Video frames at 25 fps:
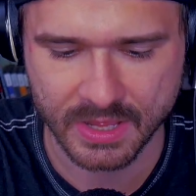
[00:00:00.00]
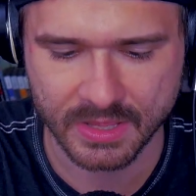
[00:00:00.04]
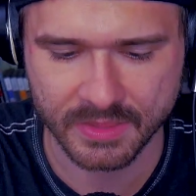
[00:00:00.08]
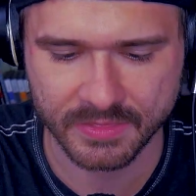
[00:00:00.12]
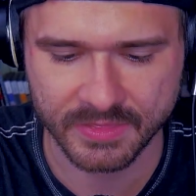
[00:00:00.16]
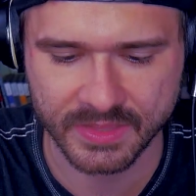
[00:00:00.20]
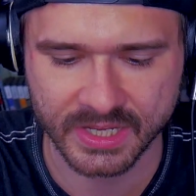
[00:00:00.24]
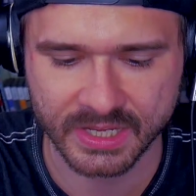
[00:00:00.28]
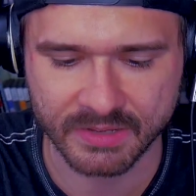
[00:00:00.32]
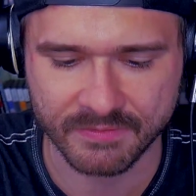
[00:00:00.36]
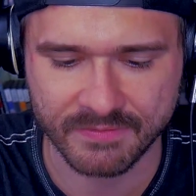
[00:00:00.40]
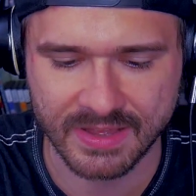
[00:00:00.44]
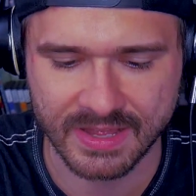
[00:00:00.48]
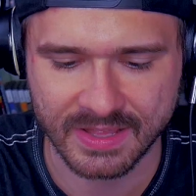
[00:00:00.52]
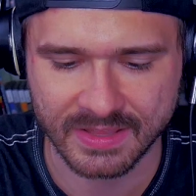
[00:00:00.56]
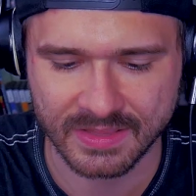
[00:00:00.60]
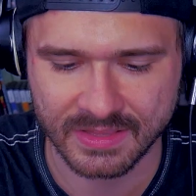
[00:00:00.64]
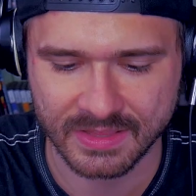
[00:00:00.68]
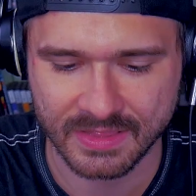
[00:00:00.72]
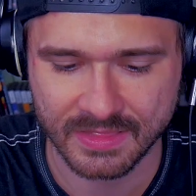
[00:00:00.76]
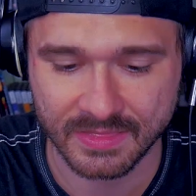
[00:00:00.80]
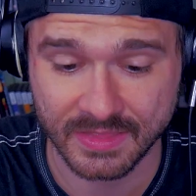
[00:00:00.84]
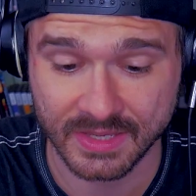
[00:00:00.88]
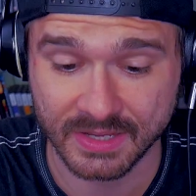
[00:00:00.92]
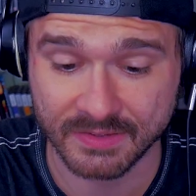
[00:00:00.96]
Think of that
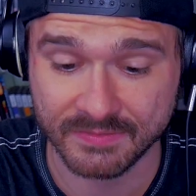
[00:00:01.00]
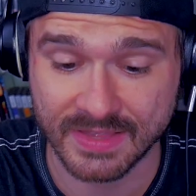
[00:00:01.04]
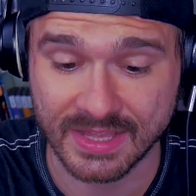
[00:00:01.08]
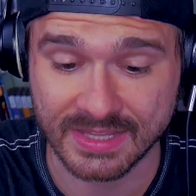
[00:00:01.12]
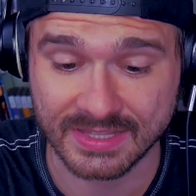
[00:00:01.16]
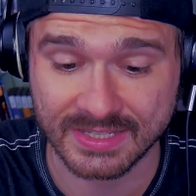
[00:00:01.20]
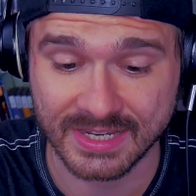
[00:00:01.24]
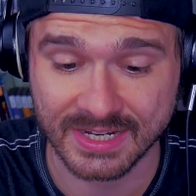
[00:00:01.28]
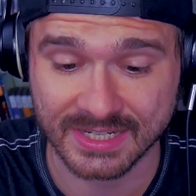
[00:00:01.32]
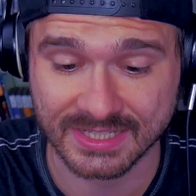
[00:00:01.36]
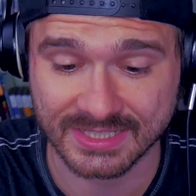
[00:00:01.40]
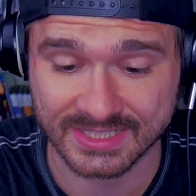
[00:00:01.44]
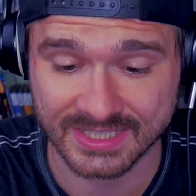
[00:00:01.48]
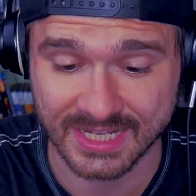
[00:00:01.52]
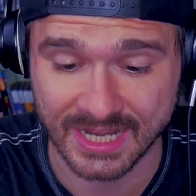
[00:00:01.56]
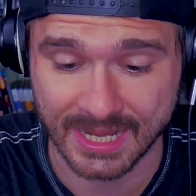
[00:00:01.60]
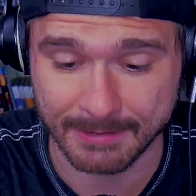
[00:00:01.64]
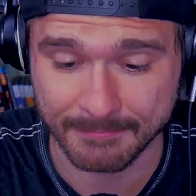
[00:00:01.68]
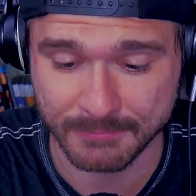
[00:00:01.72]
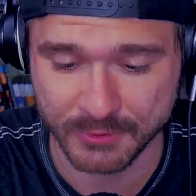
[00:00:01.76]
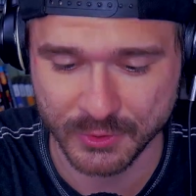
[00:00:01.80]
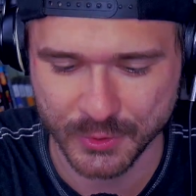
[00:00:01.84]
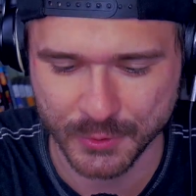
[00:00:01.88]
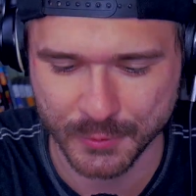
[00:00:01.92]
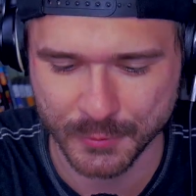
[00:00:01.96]
the next
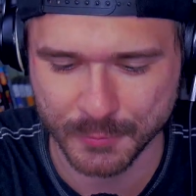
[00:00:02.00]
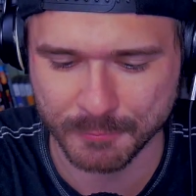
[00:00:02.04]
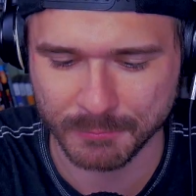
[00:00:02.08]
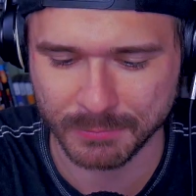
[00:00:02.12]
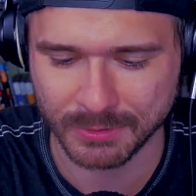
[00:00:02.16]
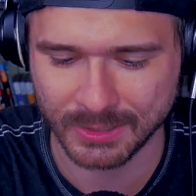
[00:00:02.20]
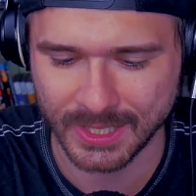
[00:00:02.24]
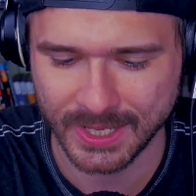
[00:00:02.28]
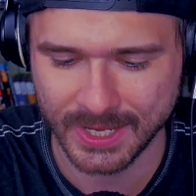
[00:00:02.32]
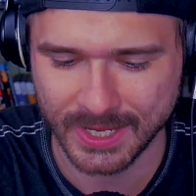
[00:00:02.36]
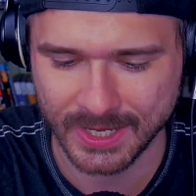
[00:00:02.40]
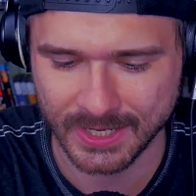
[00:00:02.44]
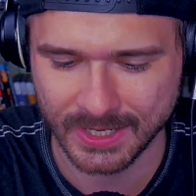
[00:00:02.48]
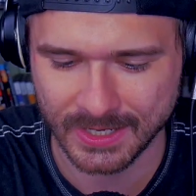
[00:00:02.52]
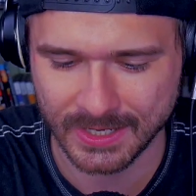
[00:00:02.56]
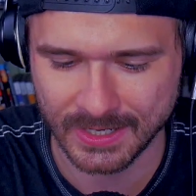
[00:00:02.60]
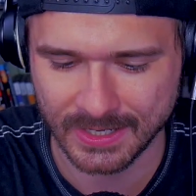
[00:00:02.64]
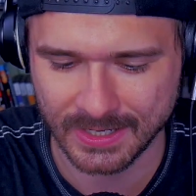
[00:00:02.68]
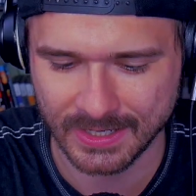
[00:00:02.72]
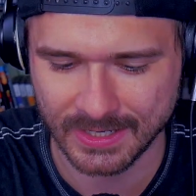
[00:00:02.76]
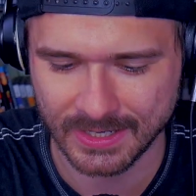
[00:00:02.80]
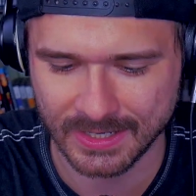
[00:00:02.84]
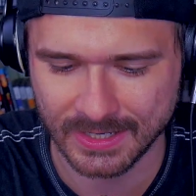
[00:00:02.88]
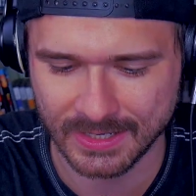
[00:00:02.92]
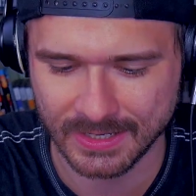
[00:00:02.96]
time you play
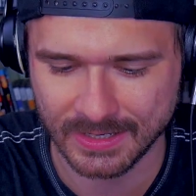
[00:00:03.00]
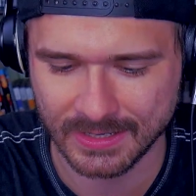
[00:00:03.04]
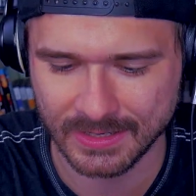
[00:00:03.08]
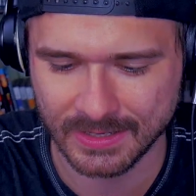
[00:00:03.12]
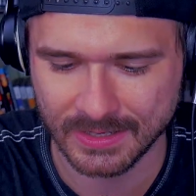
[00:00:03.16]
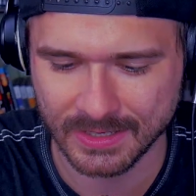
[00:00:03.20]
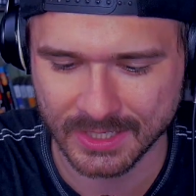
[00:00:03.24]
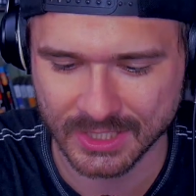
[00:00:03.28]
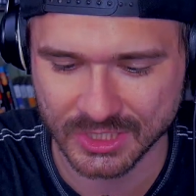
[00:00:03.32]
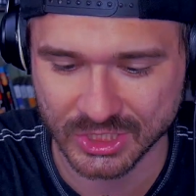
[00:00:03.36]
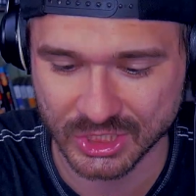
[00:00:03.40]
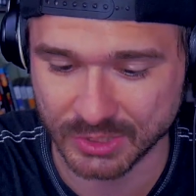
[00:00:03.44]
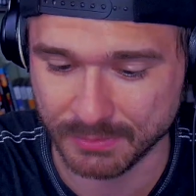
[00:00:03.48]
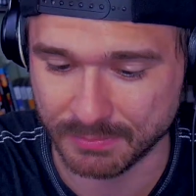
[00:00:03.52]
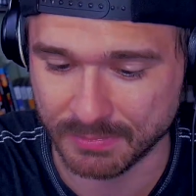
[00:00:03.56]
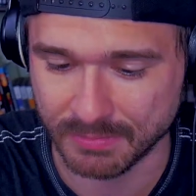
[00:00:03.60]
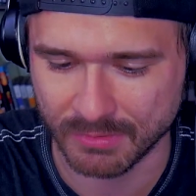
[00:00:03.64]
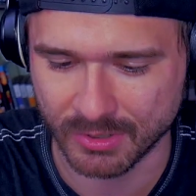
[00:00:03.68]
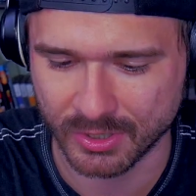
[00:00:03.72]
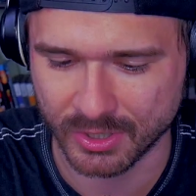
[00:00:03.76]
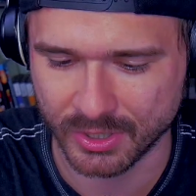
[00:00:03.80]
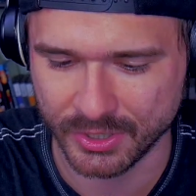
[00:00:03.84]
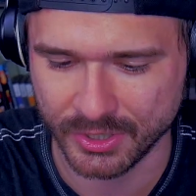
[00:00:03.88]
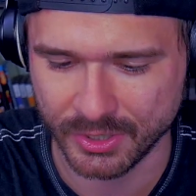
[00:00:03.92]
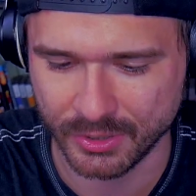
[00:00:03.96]
Super
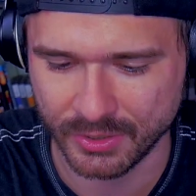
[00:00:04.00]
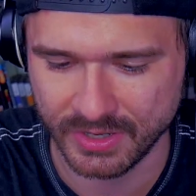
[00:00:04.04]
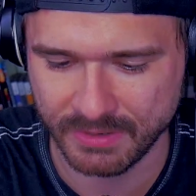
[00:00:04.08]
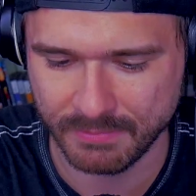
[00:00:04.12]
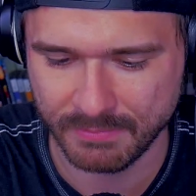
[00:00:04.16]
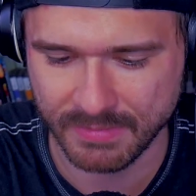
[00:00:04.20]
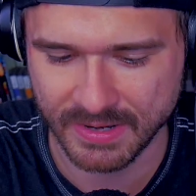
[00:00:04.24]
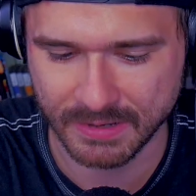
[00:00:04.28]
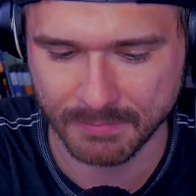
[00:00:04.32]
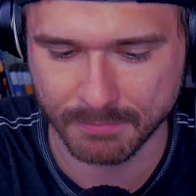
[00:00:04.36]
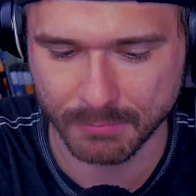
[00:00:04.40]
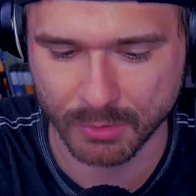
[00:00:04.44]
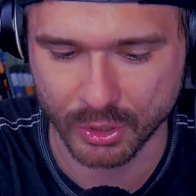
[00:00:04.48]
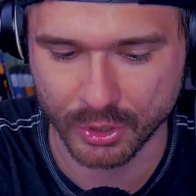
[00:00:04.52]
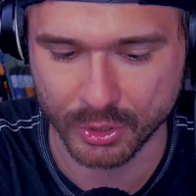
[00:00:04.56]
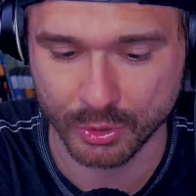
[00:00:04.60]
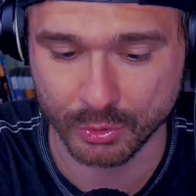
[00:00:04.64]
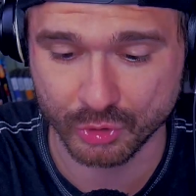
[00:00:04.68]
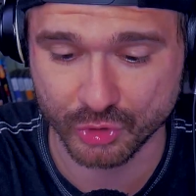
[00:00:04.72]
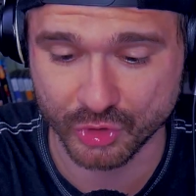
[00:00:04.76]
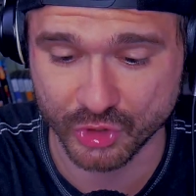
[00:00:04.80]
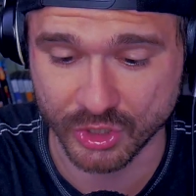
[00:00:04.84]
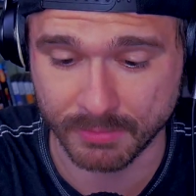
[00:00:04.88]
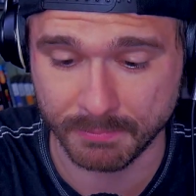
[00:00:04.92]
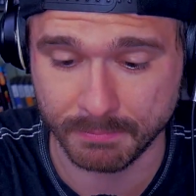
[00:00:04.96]
Mario and make Mario
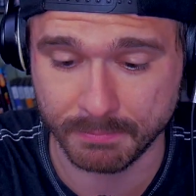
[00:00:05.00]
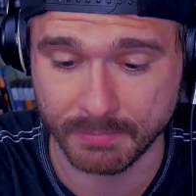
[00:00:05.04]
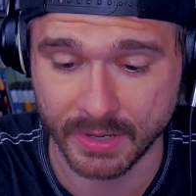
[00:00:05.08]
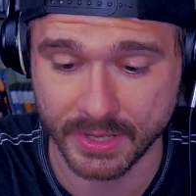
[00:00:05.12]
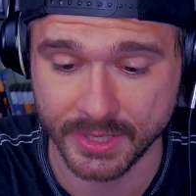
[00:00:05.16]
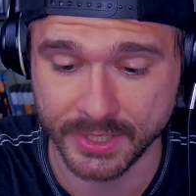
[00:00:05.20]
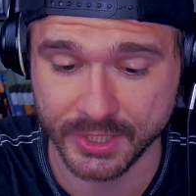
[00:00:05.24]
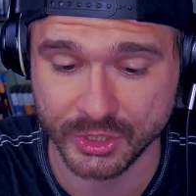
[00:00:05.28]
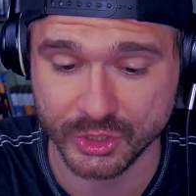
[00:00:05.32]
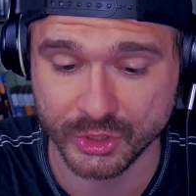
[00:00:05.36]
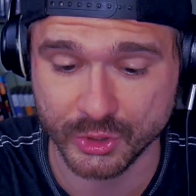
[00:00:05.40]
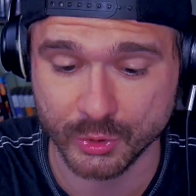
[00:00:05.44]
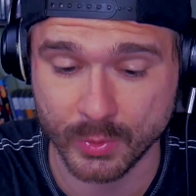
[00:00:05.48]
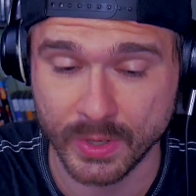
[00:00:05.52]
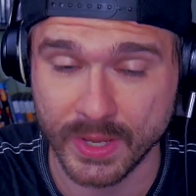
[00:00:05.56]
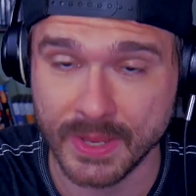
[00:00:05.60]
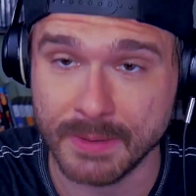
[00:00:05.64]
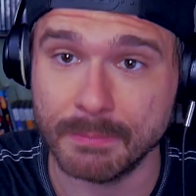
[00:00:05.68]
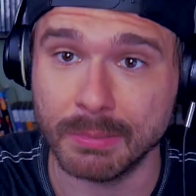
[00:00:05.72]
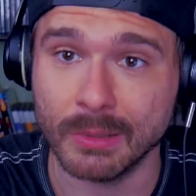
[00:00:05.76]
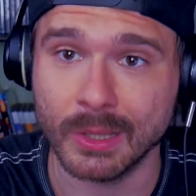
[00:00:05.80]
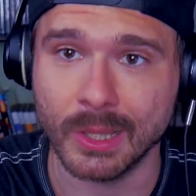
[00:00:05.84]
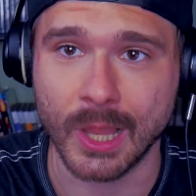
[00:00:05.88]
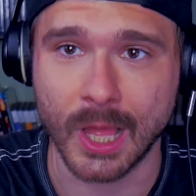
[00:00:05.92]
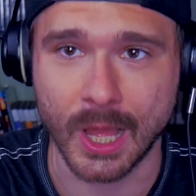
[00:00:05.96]
jump into a
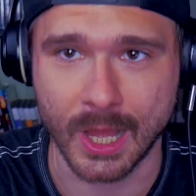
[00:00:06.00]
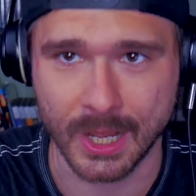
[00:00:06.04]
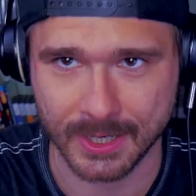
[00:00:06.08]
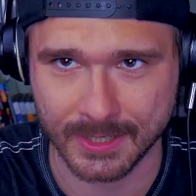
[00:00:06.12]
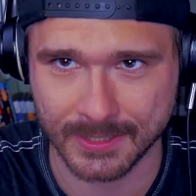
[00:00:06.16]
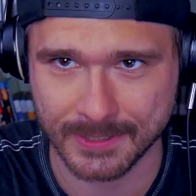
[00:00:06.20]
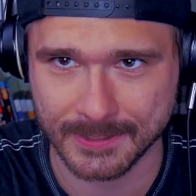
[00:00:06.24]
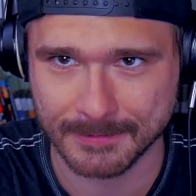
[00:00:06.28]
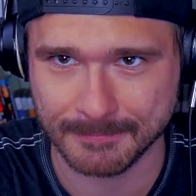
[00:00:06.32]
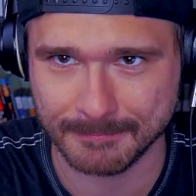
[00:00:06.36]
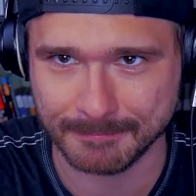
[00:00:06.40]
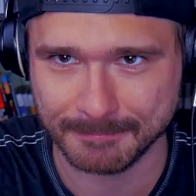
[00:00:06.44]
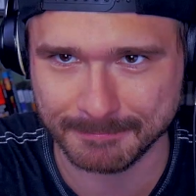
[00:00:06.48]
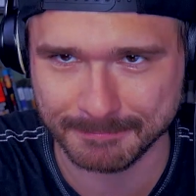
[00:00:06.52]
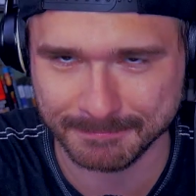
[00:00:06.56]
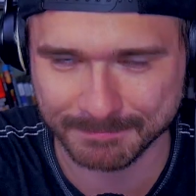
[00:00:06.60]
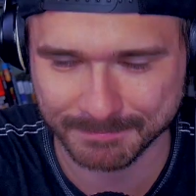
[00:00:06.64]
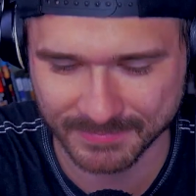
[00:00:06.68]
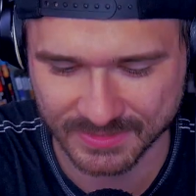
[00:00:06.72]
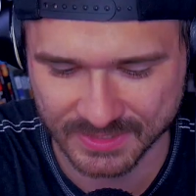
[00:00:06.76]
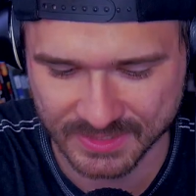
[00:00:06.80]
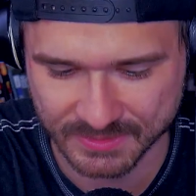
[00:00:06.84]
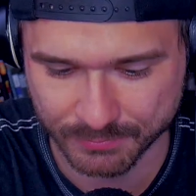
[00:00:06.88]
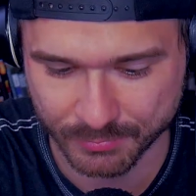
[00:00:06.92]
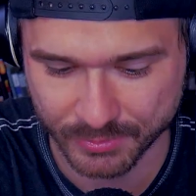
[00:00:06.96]
block.
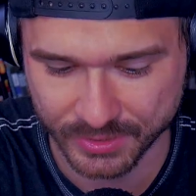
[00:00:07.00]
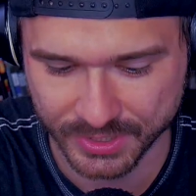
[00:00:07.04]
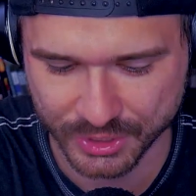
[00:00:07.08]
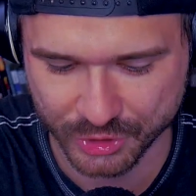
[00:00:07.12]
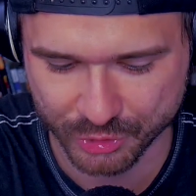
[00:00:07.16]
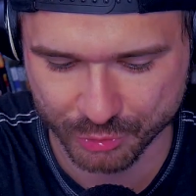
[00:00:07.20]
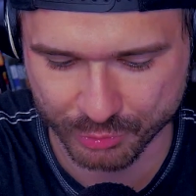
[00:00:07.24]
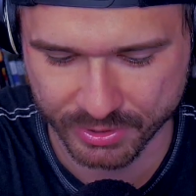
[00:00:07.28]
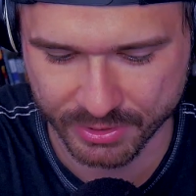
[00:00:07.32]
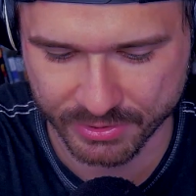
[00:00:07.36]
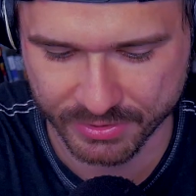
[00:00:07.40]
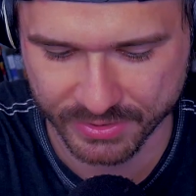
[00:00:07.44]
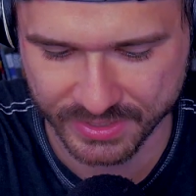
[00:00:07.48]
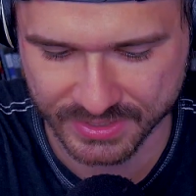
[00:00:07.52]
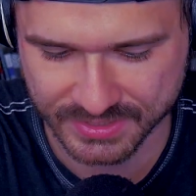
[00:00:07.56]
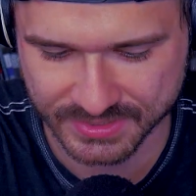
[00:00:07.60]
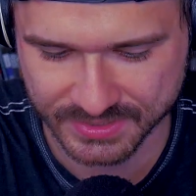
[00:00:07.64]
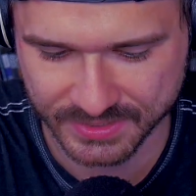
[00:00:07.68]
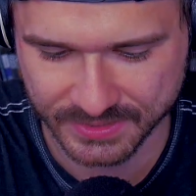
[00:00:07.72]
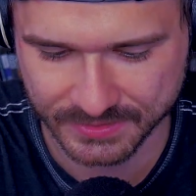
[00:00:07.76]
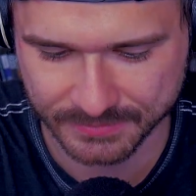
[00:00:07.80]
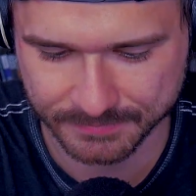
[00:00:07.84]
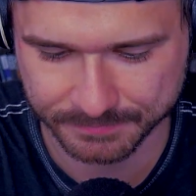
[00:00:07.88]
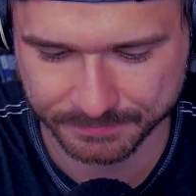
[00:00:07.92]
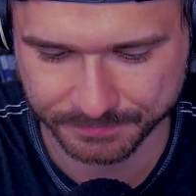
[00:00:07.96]
That's pretty dreary, isn't
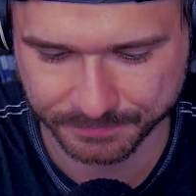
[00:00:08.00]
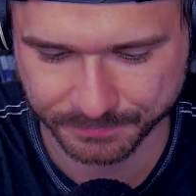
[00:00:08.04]
it?